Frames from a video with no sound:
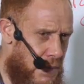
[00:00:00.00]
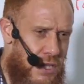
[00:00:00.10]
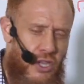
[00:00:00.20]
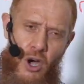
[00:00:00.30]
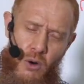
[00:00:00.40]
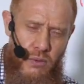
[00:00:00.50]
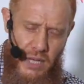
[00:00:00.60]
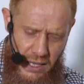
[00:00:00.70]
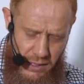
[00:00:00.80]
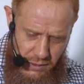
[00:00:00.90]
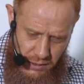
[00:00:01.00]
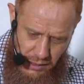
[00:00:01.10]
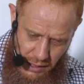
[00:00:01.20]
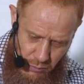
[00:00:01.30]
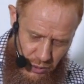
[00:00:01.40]
No,
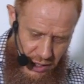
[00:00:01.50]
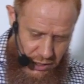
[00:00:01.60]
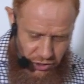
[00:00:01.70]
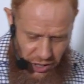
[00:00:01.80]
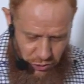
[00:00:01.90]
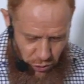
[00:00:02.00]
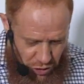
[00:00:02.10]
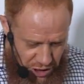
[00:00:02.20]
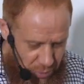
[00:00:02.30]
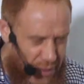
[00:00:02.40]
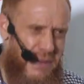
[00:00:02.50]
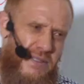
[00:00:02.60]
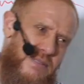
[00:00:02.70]
I will not try to hurt anybody, but